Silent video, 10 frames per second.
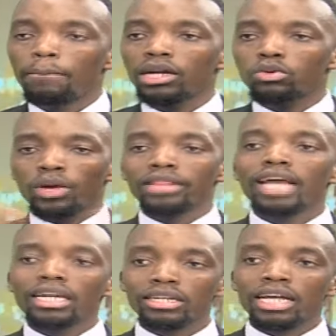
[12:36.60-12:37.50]
But when
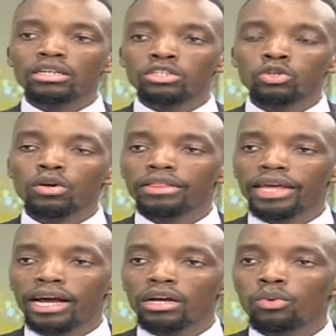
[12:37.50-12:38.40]
that, that is not
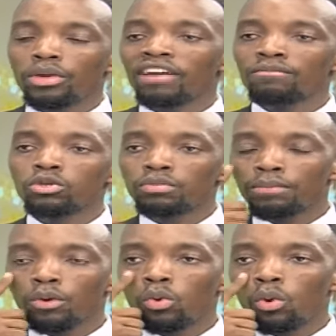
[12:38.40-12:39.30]
there, we have most
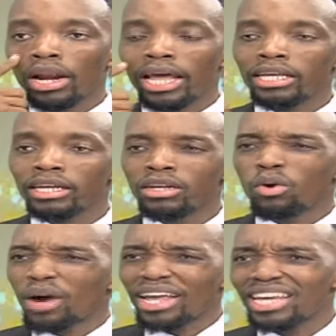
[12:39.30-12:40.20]
people who are like,
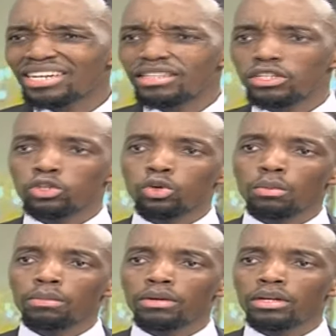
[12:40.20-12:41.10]
oh, I hate this job.
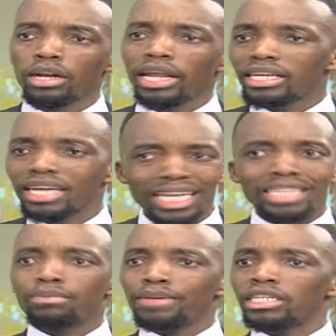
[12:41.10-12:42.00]
Like, a
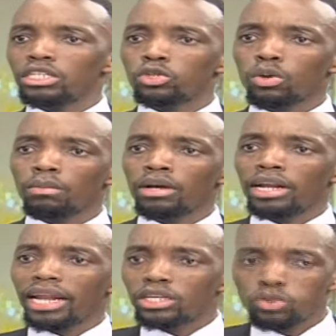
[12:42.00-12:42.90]
spendy job.
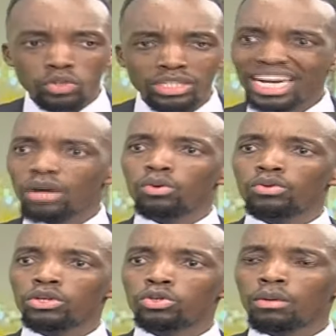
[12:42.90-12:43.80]
Like, you struggle with
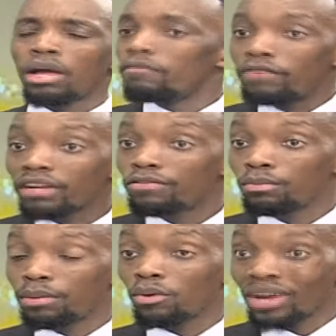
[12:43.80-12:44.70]
the job. Very few
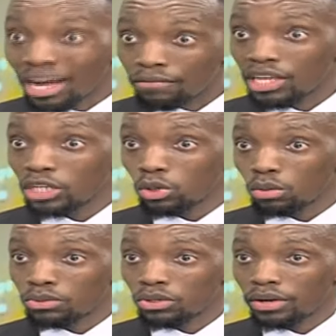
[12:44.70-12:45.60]
people love their
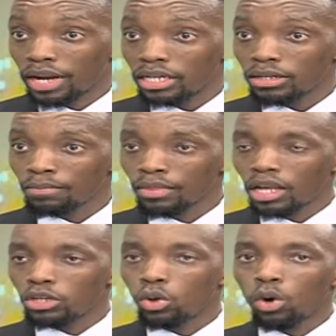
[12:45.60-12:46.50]
jobs, mm. right?
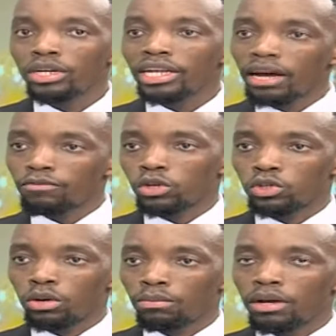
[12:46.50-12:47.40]
You only love your
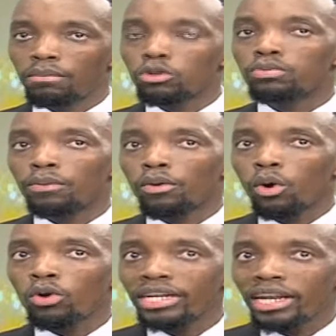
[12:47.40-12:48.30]
job. Most people
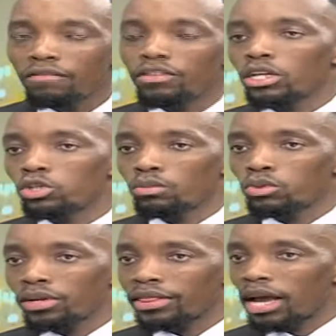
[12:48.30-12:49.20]
only love their jobs
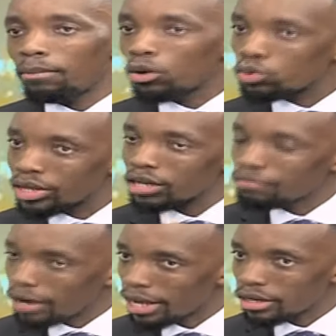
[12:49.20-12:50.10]
when they're about to get
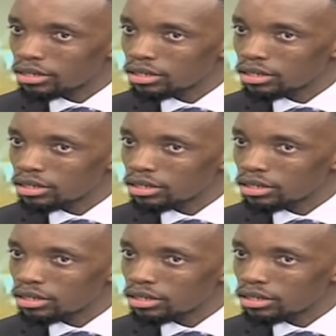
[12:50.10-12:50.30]
fired.